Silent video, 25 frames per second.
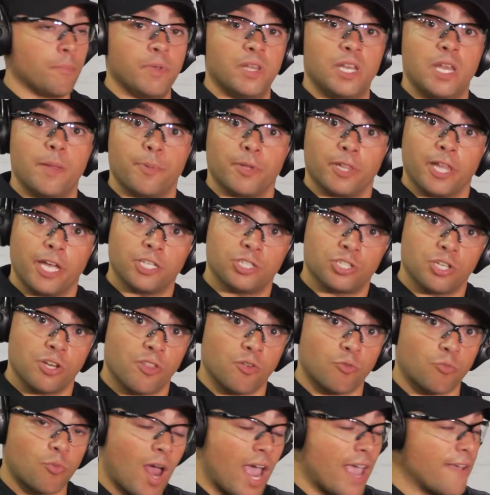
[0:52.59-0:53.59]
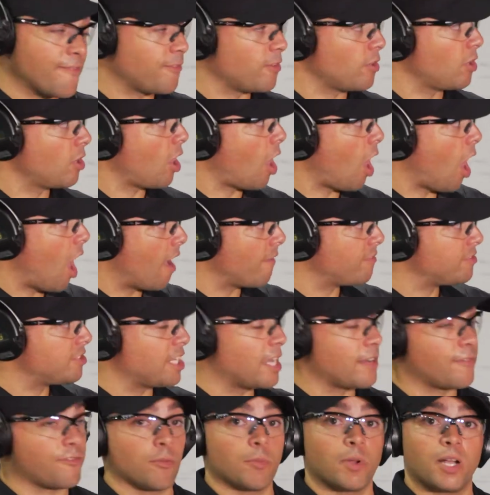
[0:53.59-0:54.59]
manipulation of the rifle,
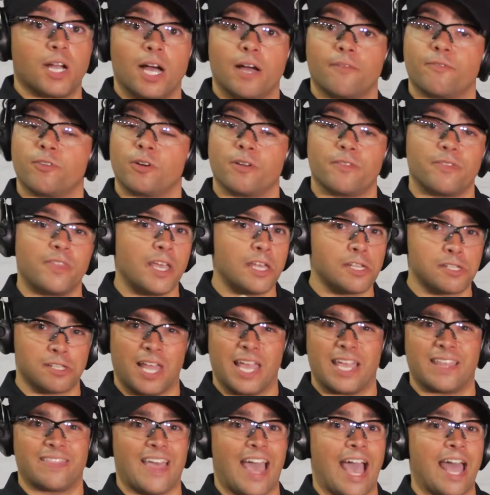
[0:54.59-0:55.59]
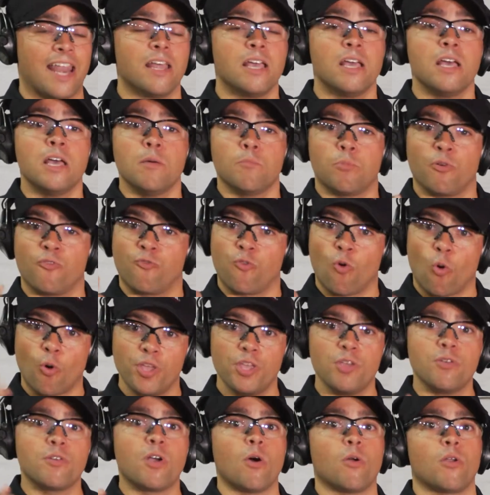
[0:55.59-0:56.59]
offset from cover, things like that before
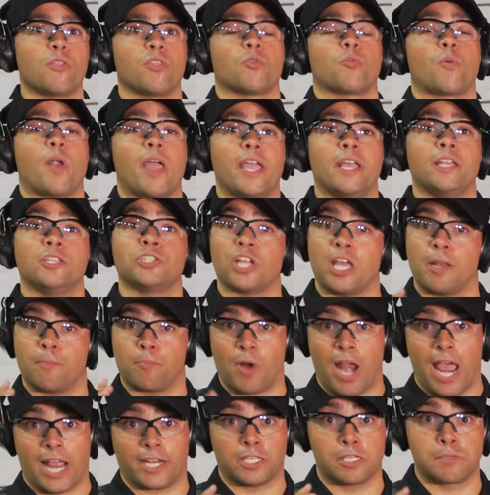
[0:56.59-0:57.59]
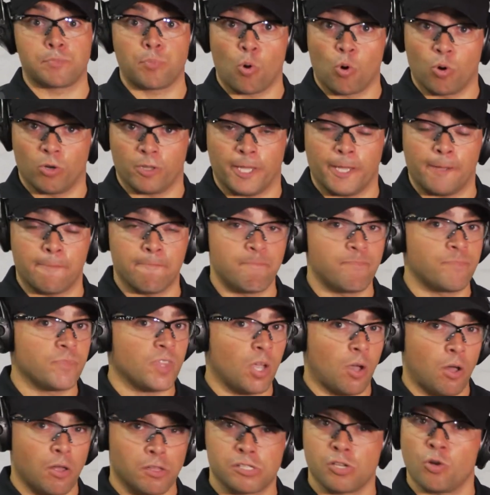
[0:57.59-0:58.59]
you go to the range and practice poorly.
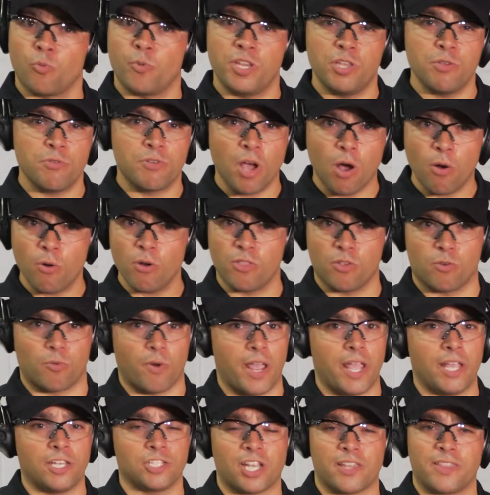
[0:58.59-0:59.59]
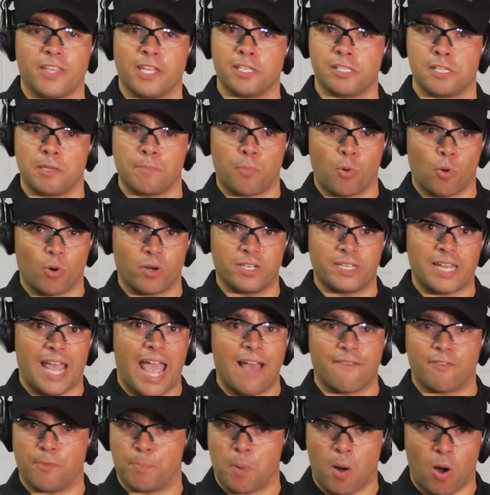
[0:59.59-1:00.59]
Also, when you go to the range, I think it's important to
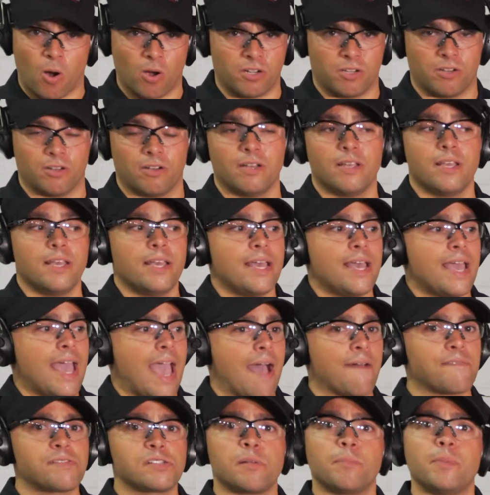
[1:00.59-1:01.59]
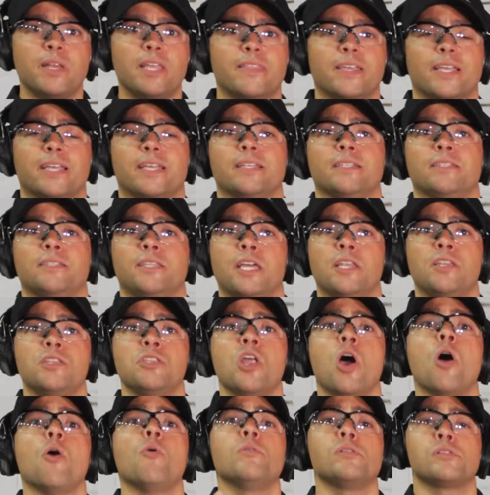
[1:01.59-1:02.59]
have a partner. Have somebody that
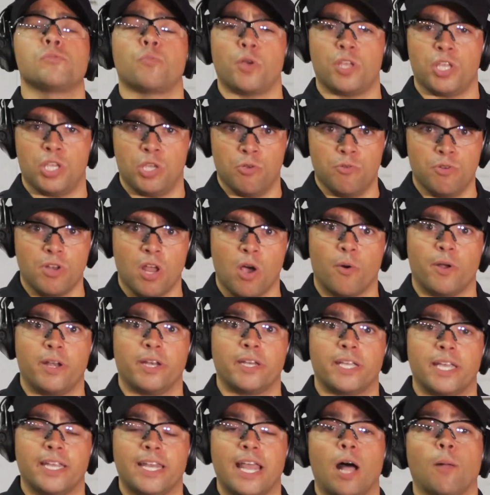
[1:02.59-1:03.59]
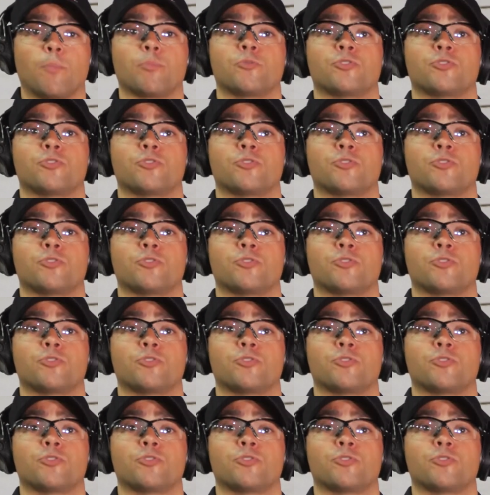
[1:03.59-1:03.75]
knows what you know and can help